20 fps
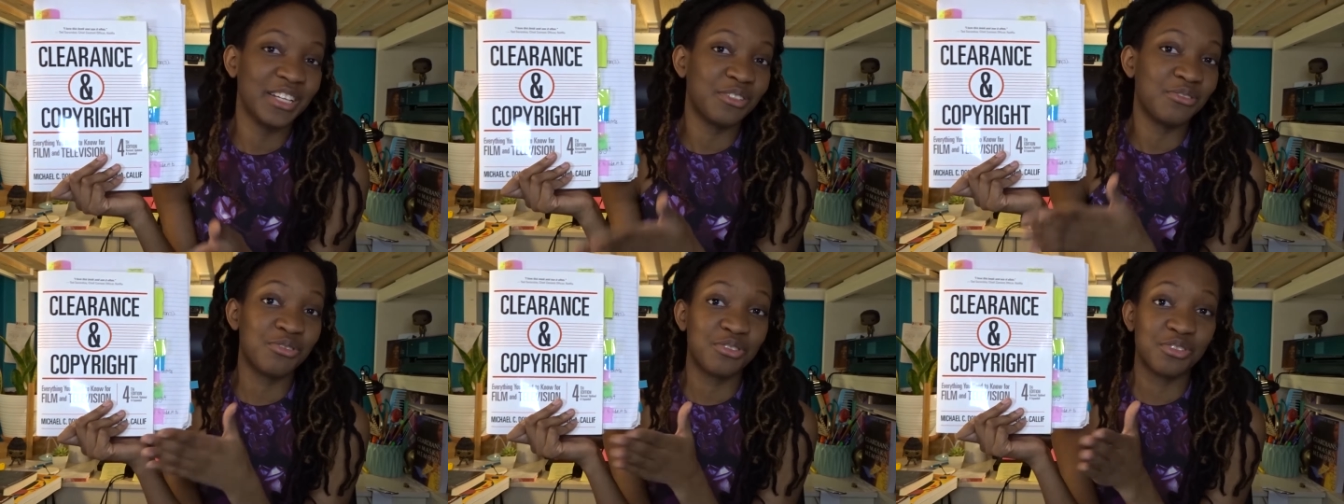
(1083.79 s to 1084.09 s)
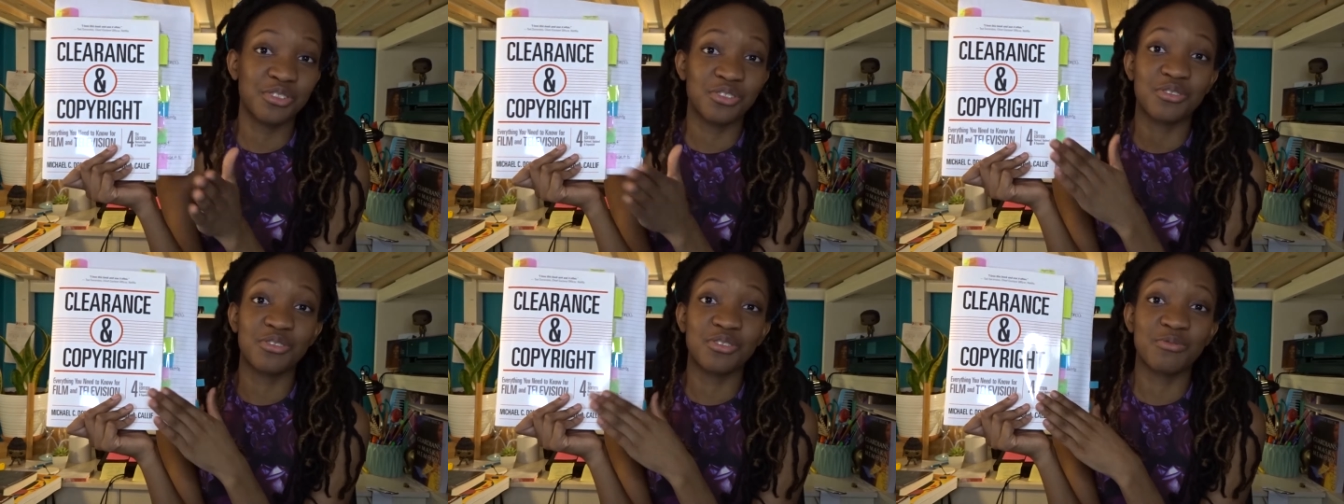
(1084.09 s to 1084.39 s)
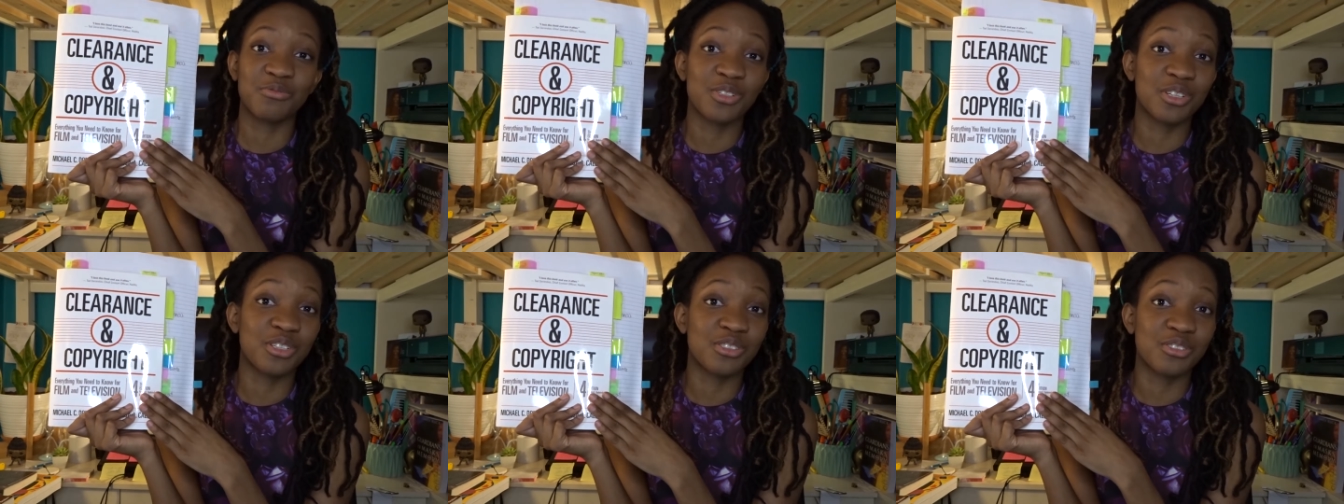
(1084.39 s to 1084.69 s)
you should
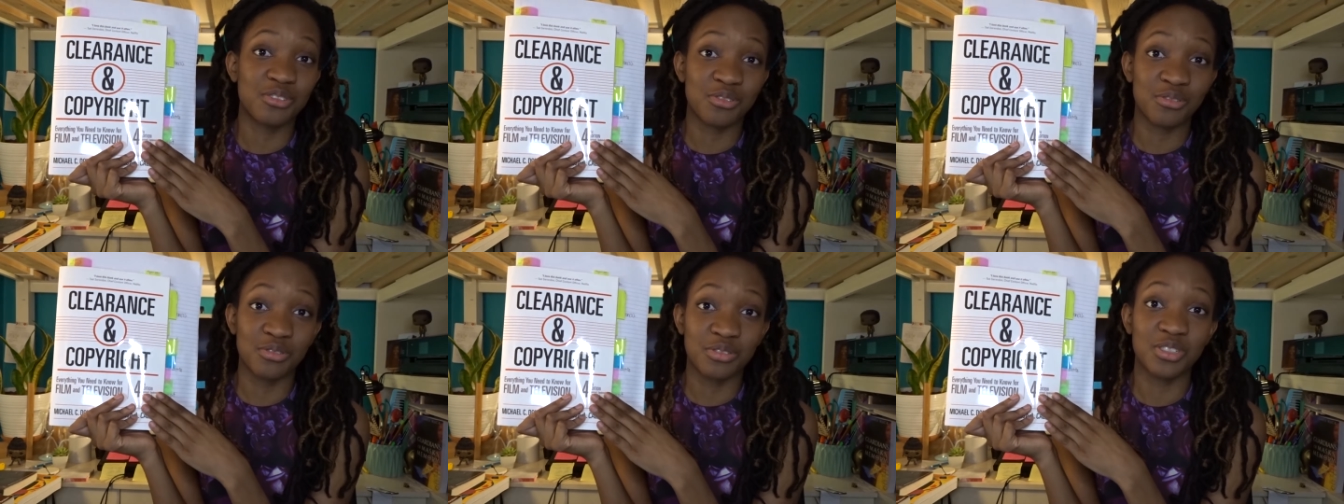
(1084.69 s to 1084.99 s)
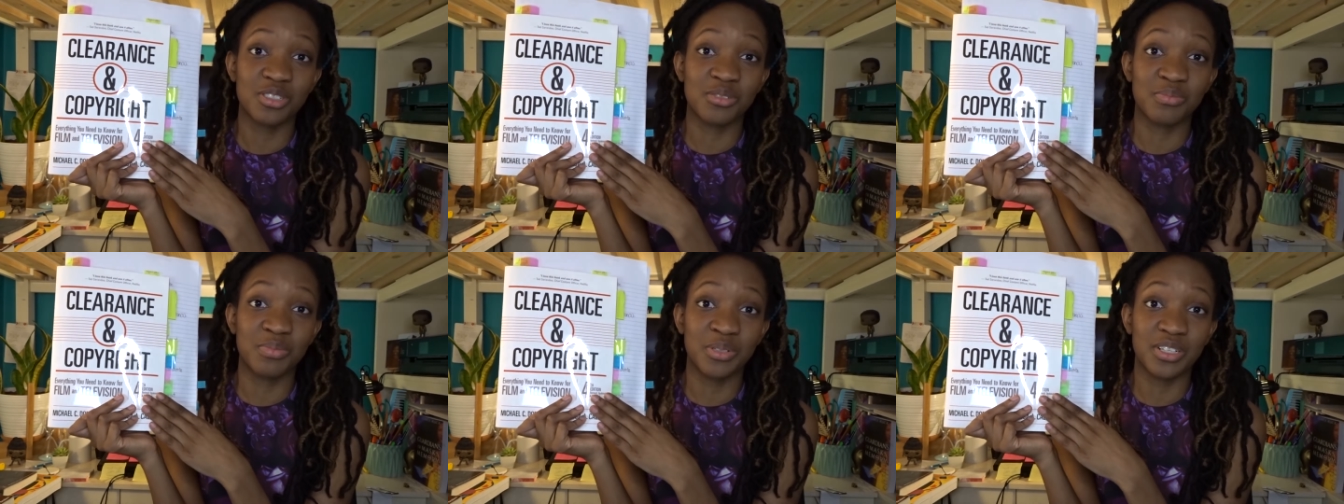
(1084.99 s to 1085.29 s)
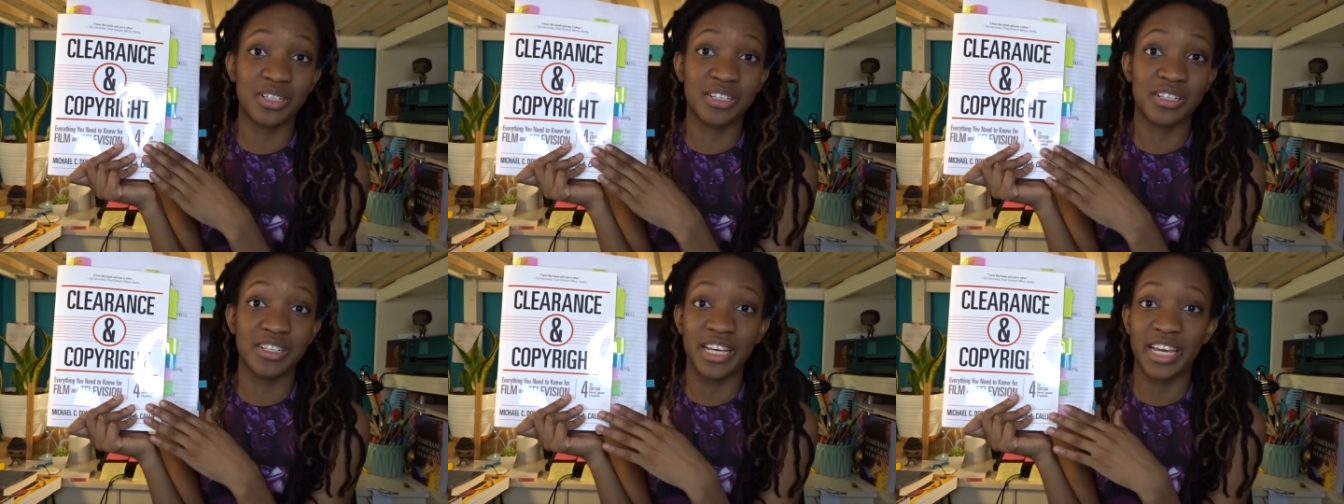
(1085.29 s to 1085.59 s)
consult this
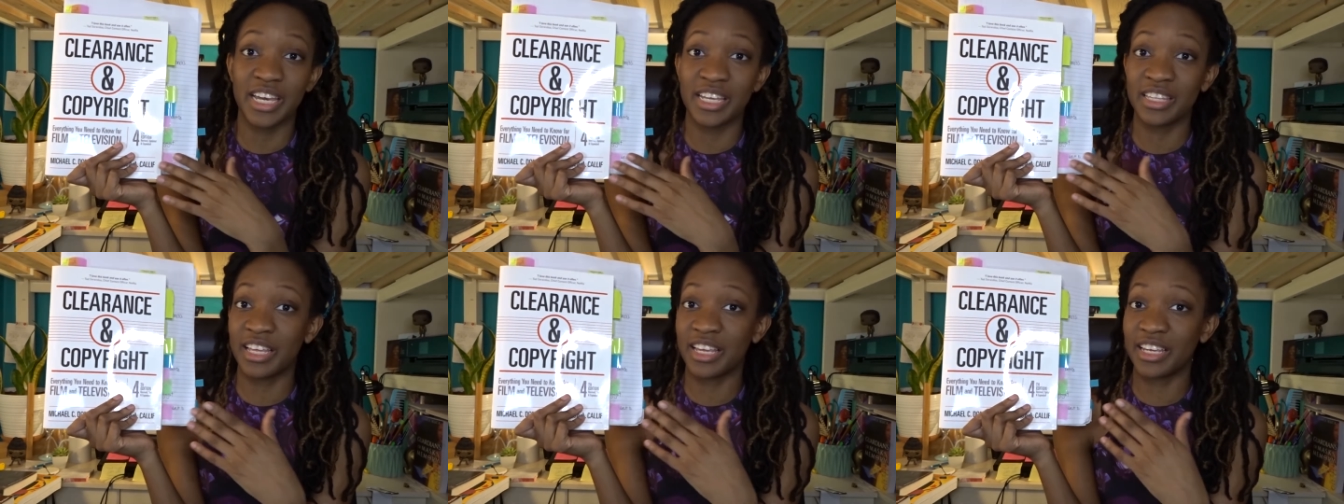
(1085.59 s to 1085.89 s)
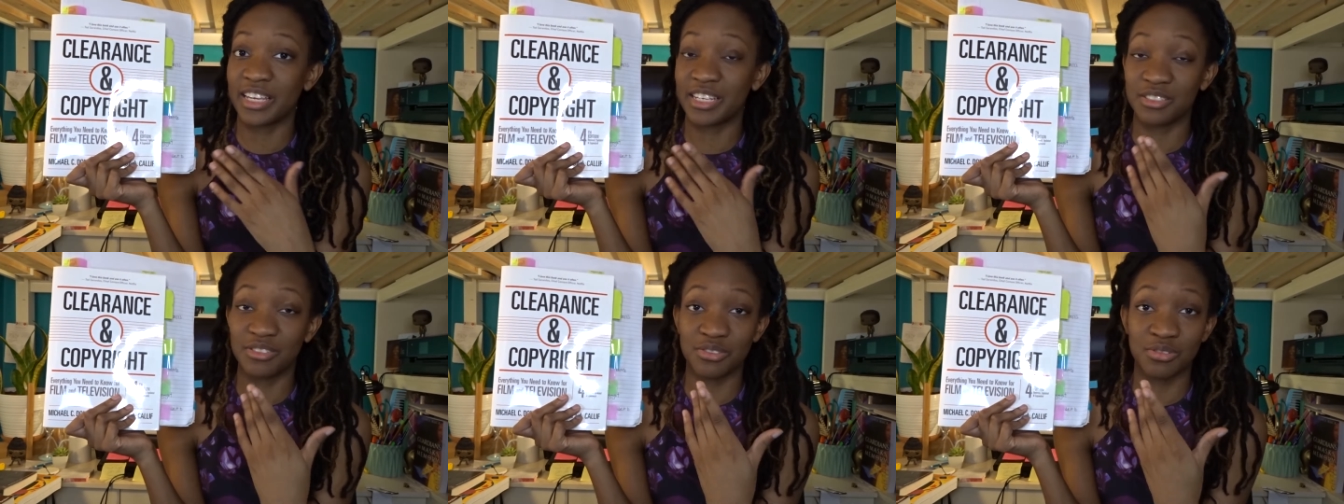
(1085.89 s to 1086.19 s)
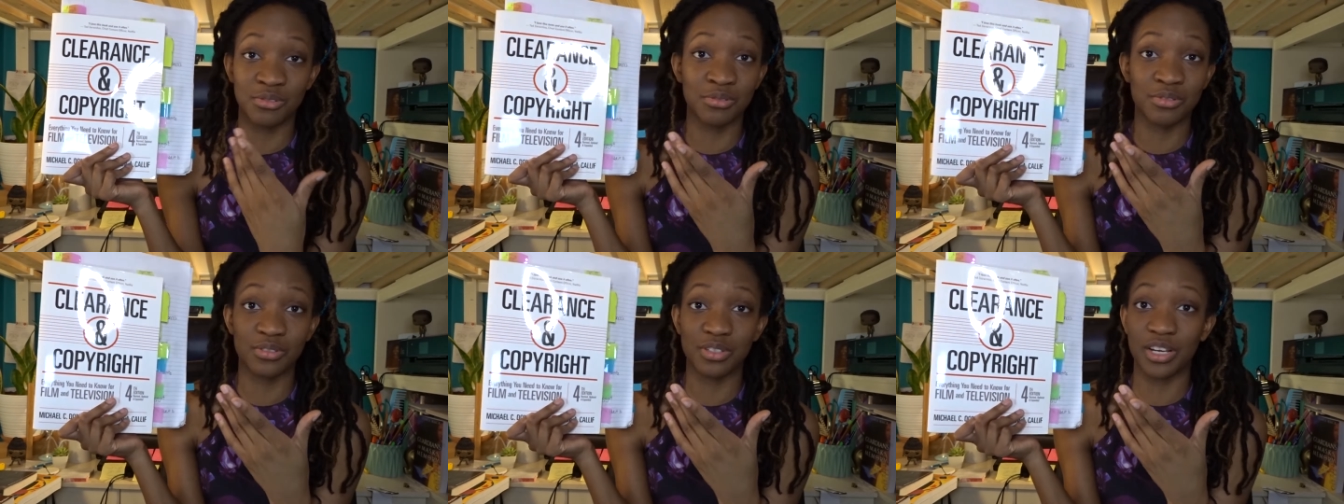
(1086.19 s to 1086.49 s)
book and like
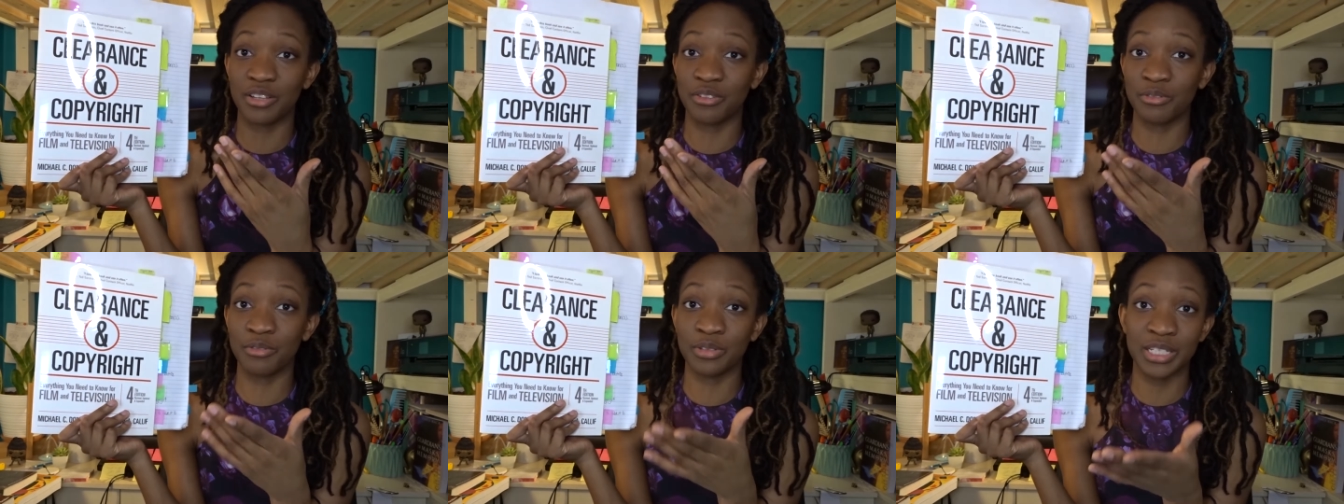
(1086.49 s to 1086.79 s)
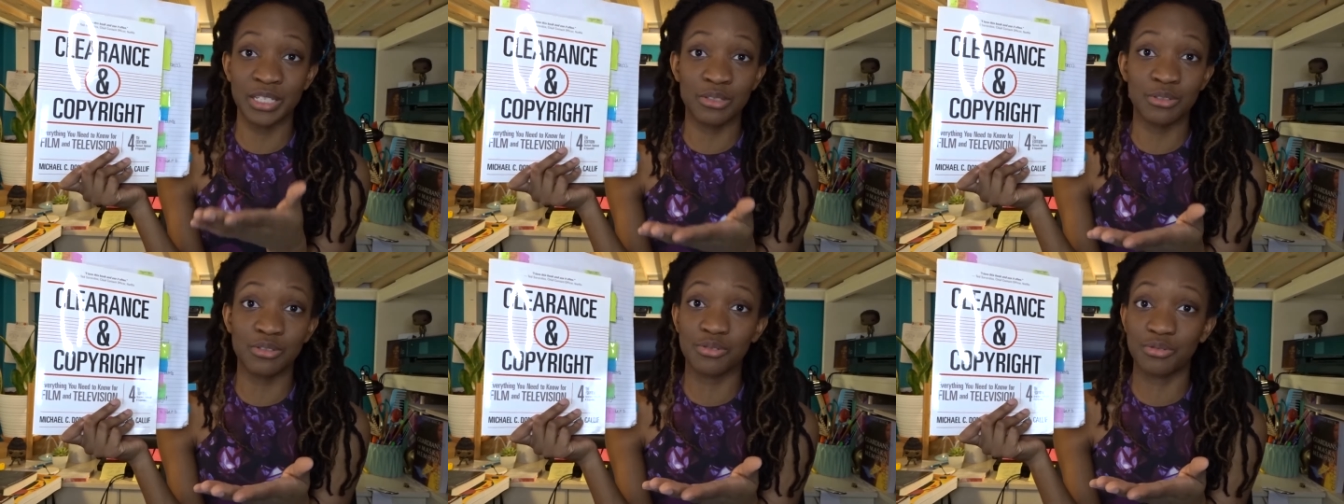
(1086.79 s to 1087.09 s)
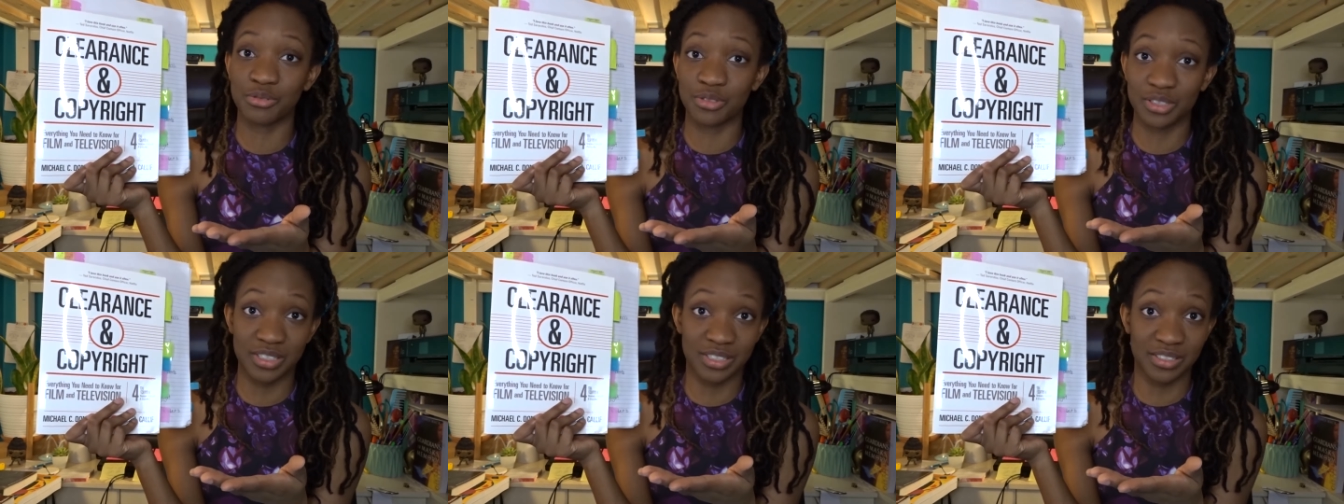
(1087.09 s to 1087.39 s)
consult other legal
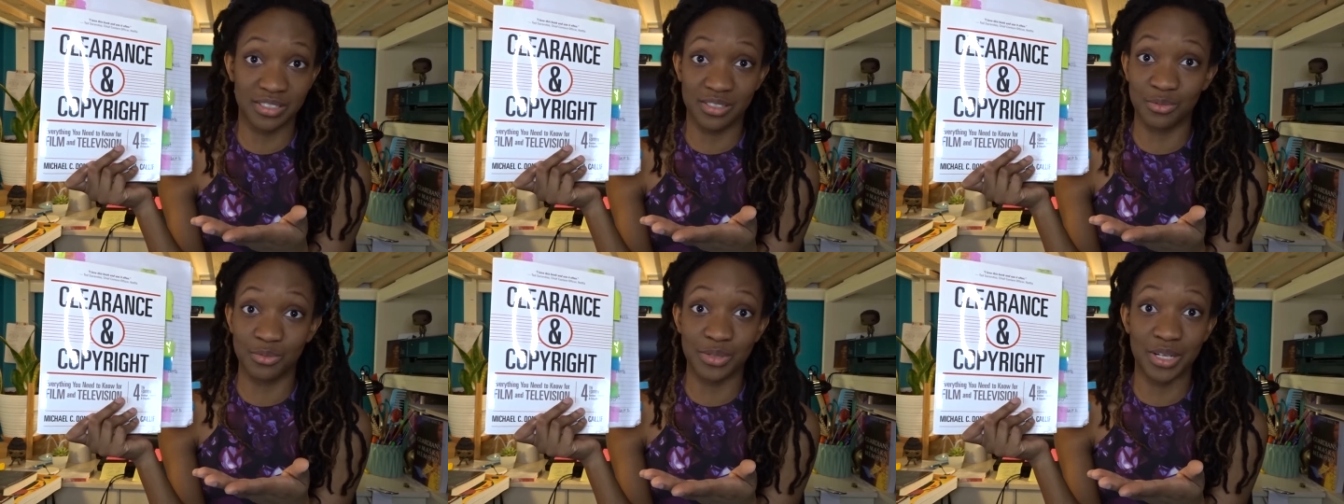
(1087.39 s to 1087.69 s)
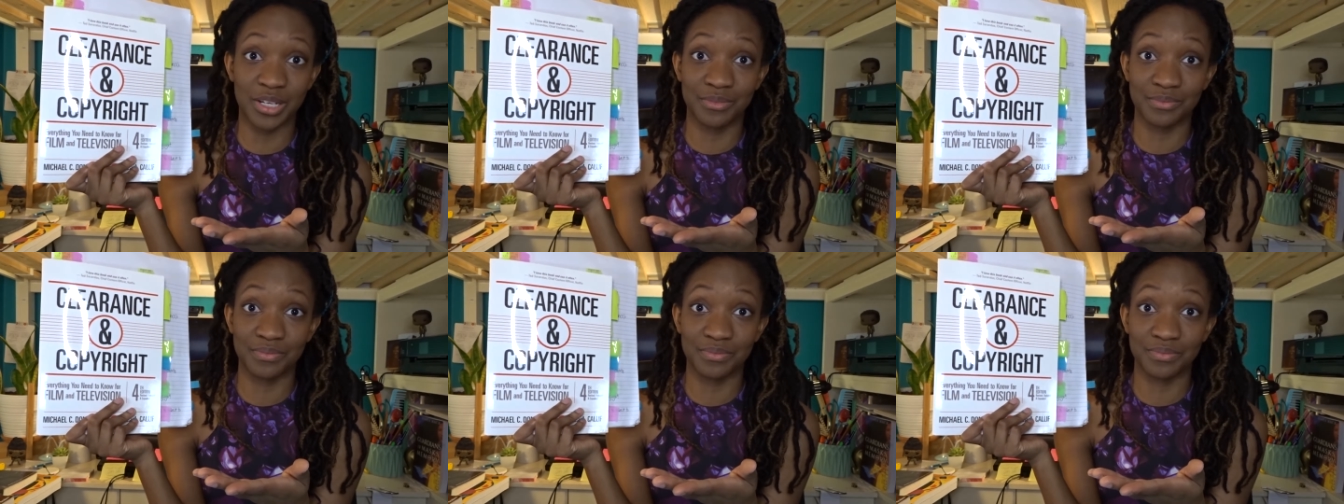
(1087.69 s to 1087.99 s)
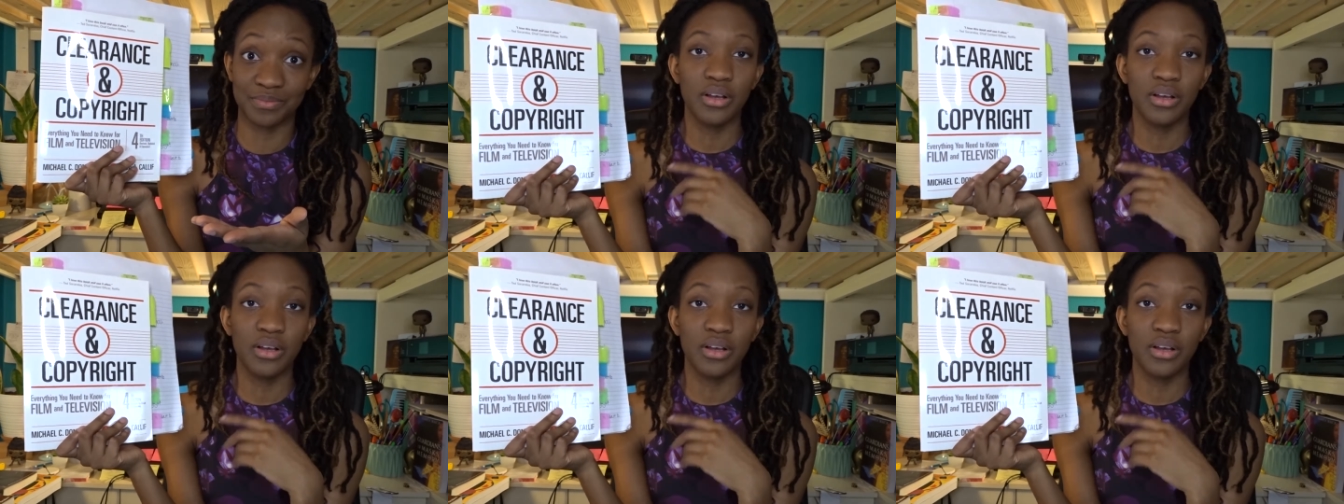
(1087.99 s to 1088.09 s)
sources as well.